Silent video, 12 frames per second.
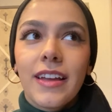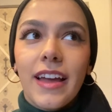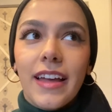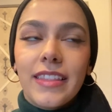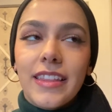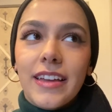
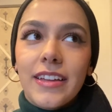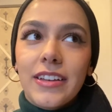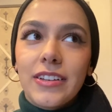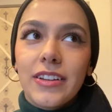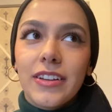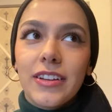And
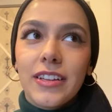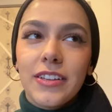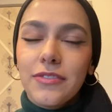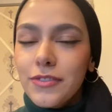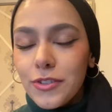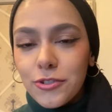then
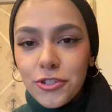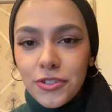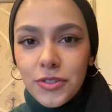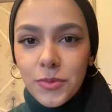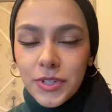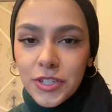even though during
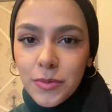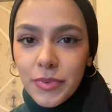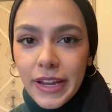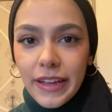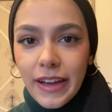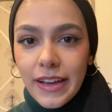the winter
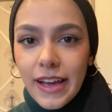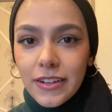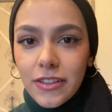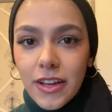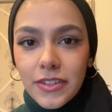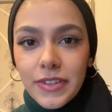break I had a
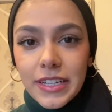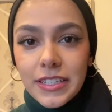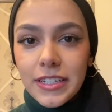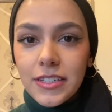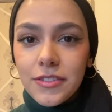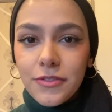lot of
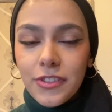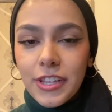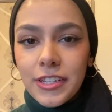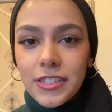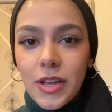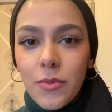ideas for
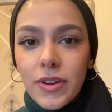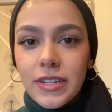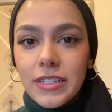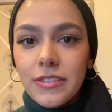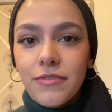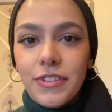things I wanted
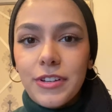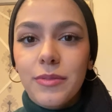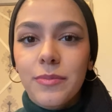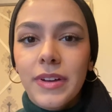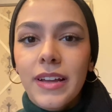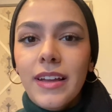to
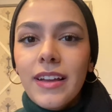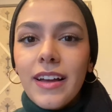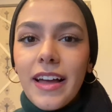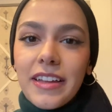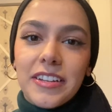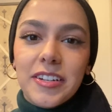film,
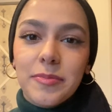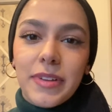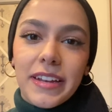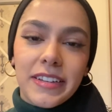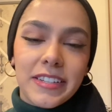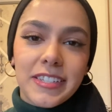I ended up
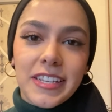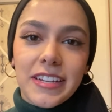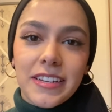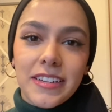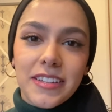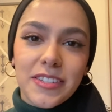getting
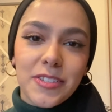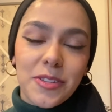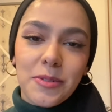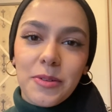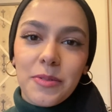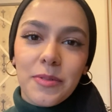sick,
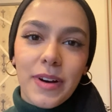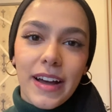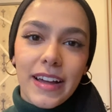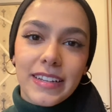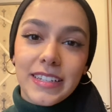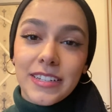so
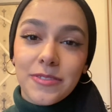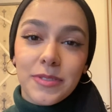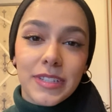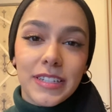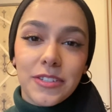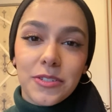I didn't
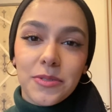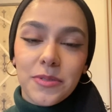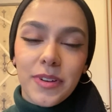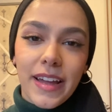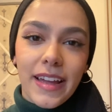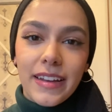really do
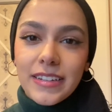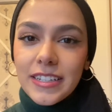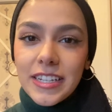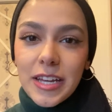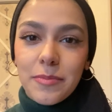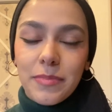any
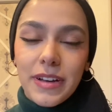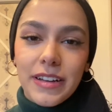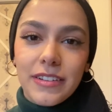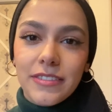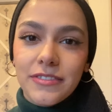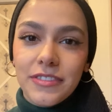type
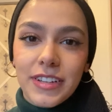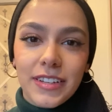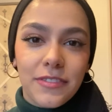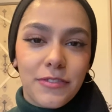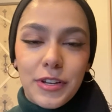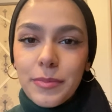of
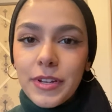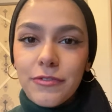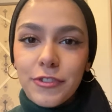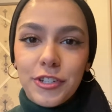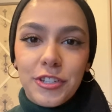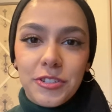filming
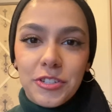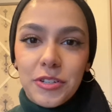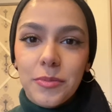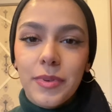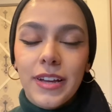for YouTube.